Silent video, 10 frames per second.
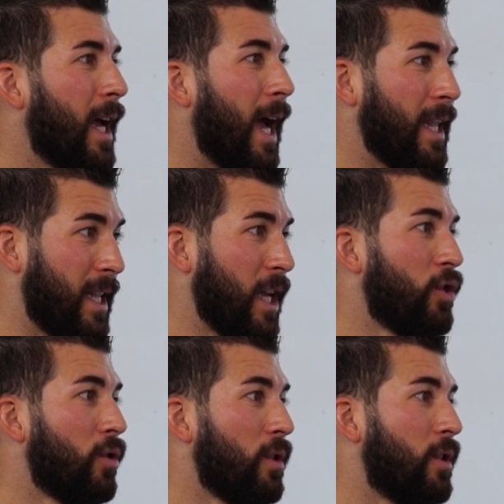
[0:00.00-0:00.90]

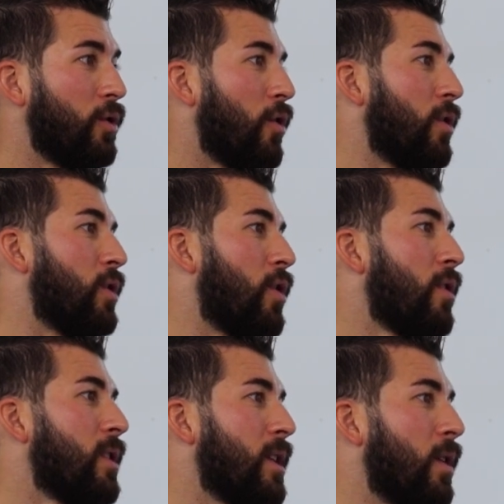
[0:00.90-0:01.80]
Attention is the strongest
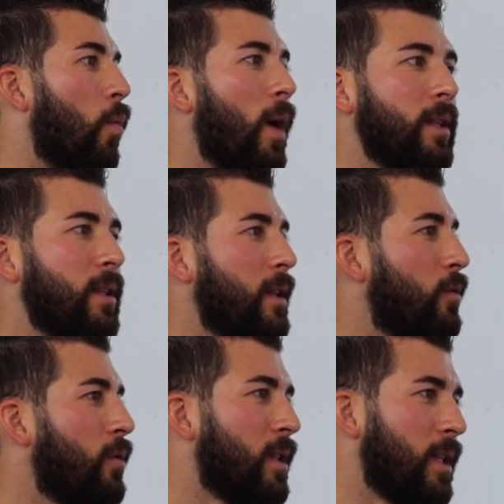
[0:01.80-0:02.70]
currency. Why did they
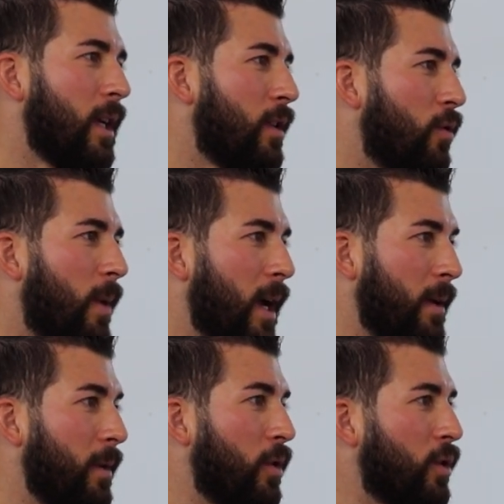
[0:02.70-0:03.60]
do this thing in Dubai?
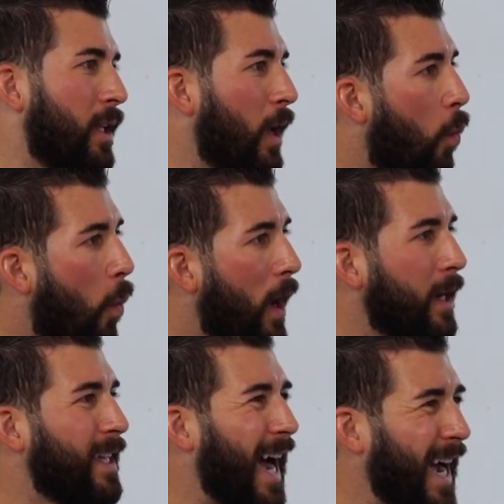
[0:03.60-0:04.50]
Because they
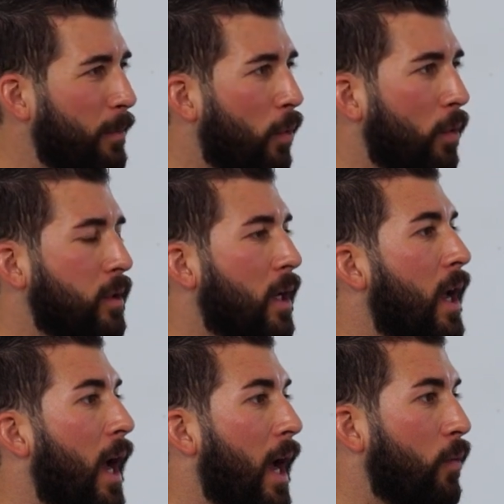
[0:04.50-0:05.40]
wanted eyeballs.
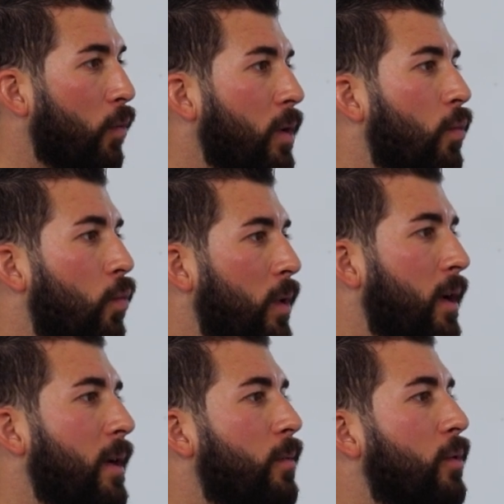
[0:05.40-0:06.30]
And we were
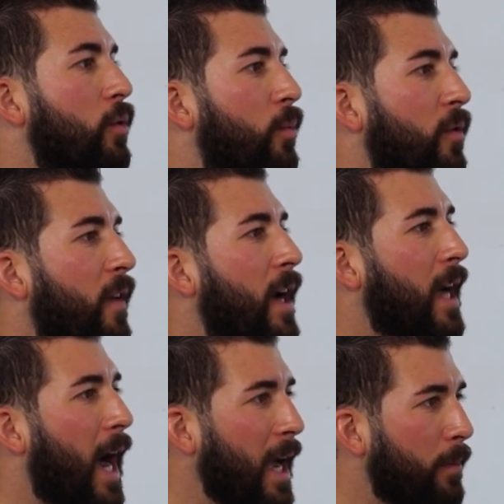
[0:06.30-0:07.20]
able to provide
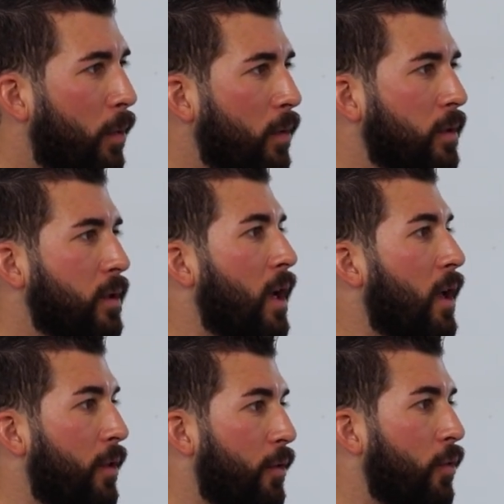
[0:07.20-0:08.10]
eyeballs
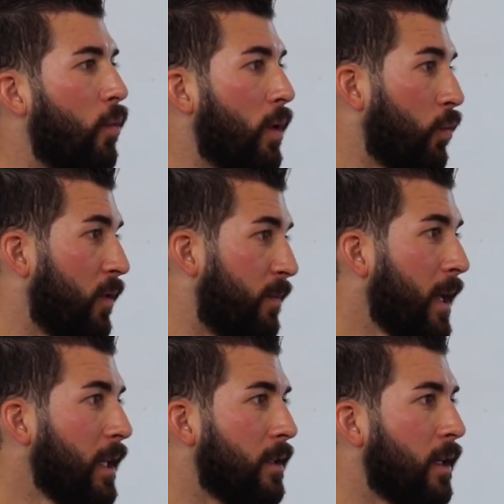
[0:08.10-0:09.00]
through what we've
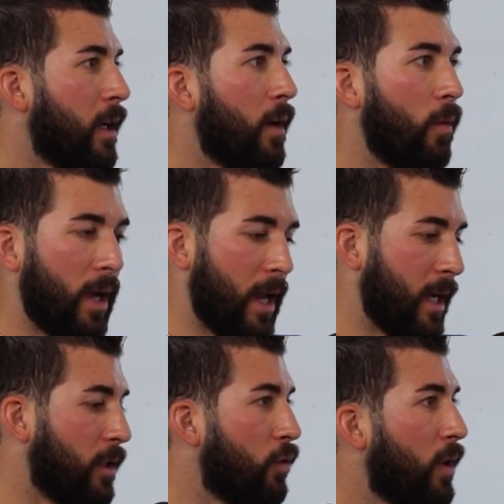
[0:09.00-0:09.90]
built. We had
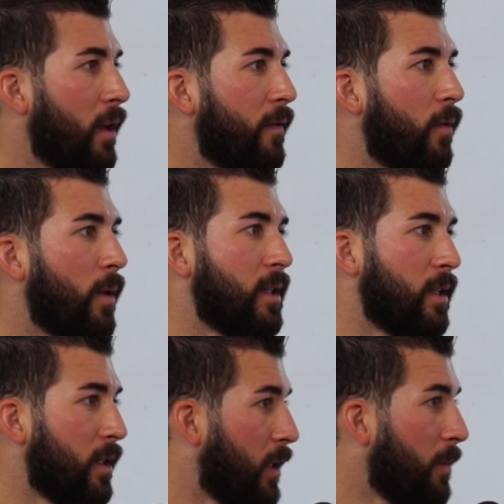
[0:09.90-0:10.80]
access to the
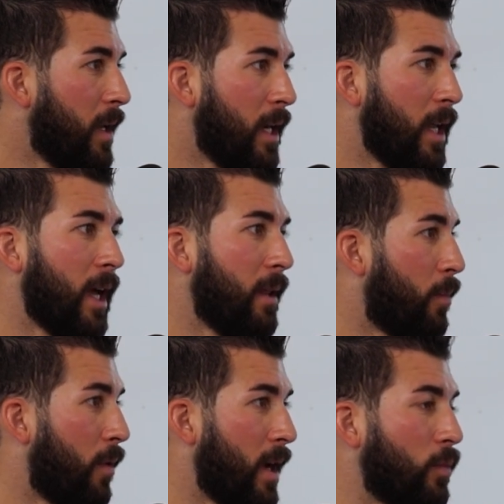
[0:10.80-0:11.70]
influencers, the media, the
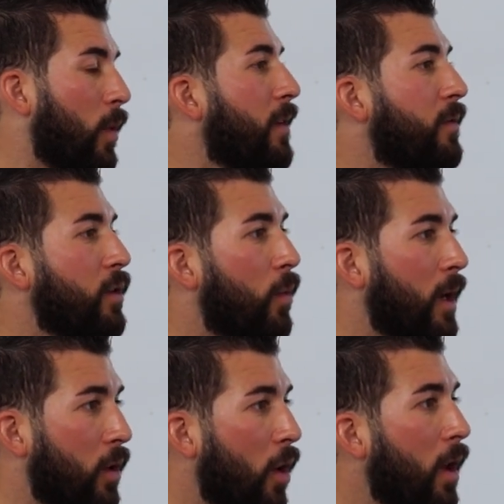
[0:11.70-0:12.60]
press, whatever you want
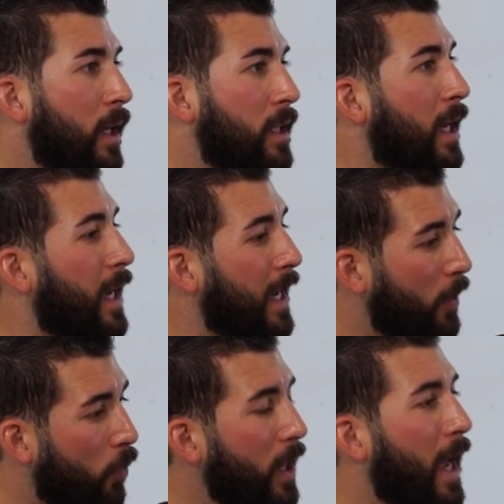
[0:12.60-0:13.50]
to call it.
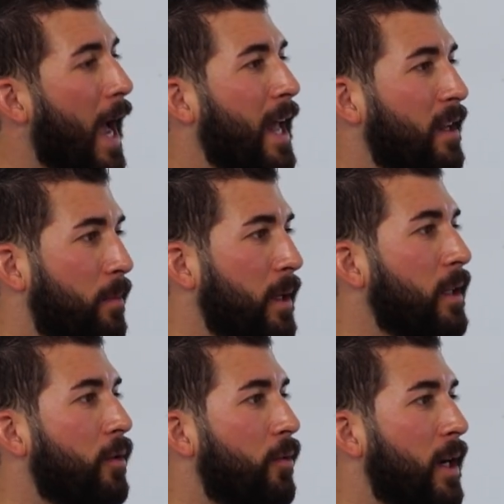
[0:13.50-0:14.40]
We had it
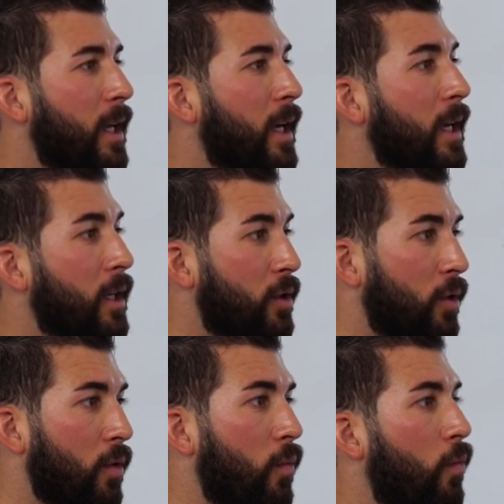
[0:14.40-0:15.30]
built already.
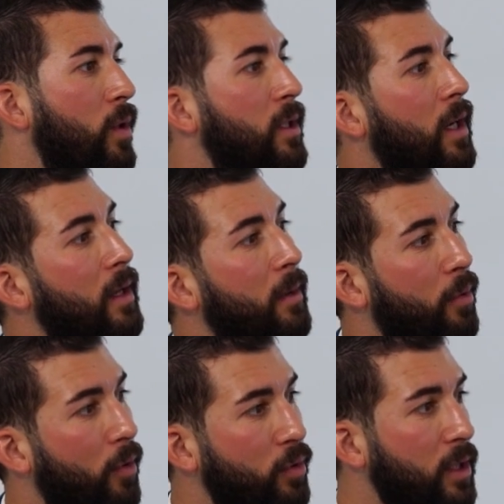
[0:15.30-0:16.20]
So we started
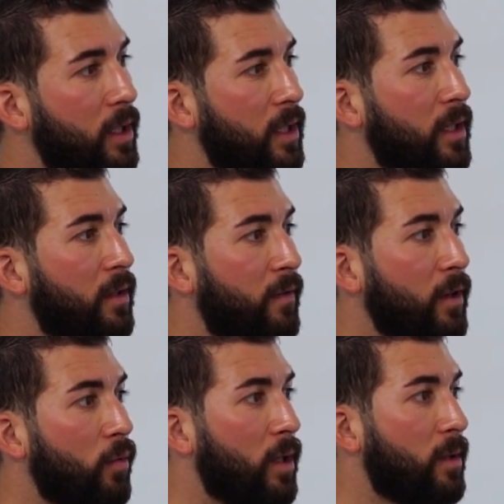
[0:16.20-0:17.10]
approaching these
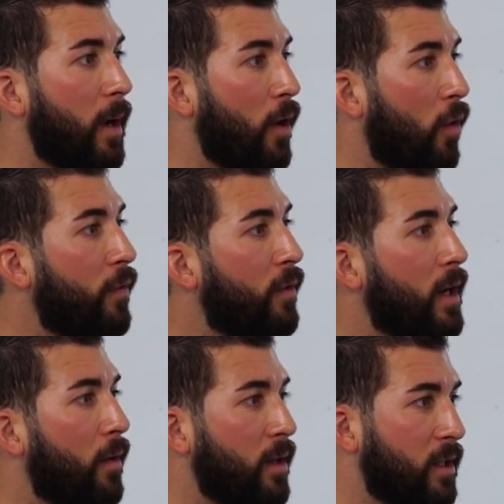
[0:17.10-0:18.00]
individuals by offering
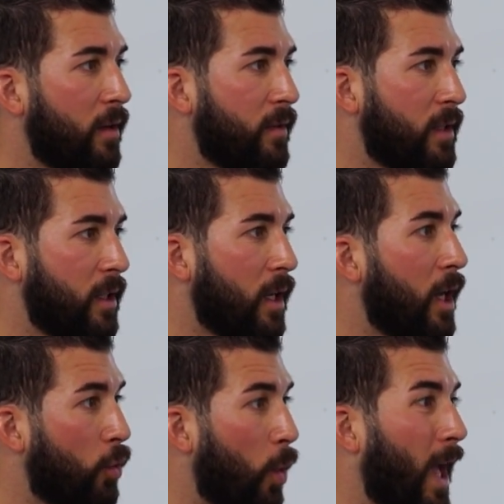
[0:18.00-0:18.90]
our services
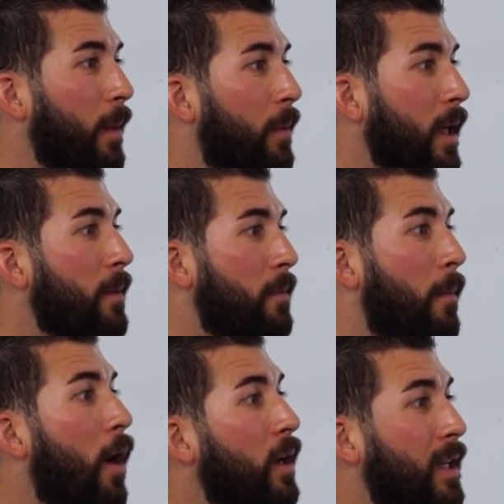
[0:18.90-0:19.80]
to help them
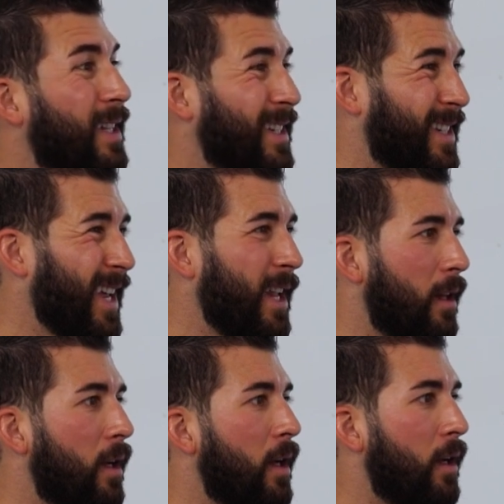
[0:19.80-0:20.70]
market and
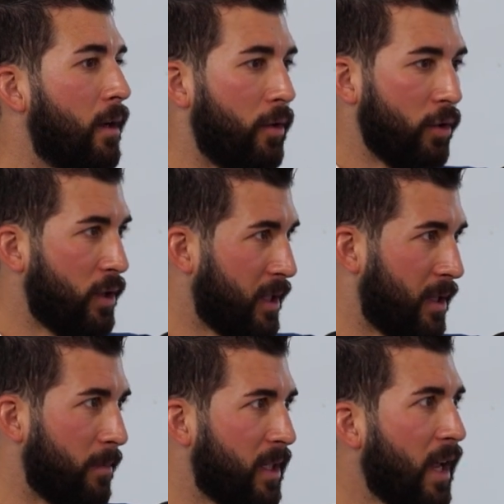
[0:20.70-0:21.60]
sell, not just
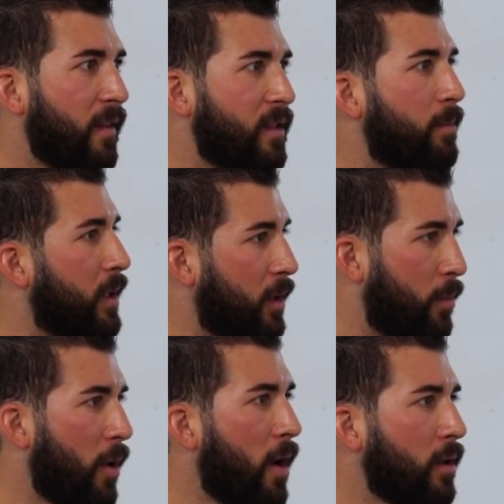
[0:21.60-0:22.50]
themselves, but their
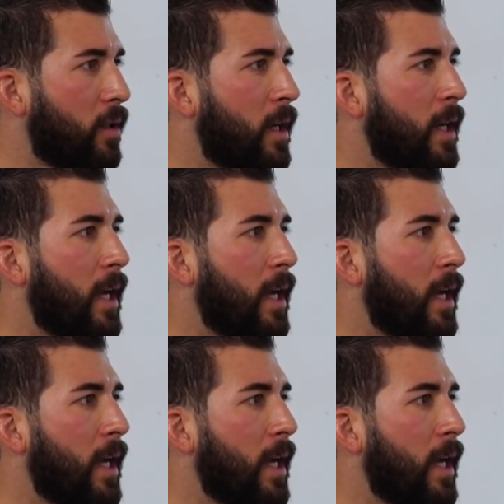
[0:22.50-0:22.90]
product.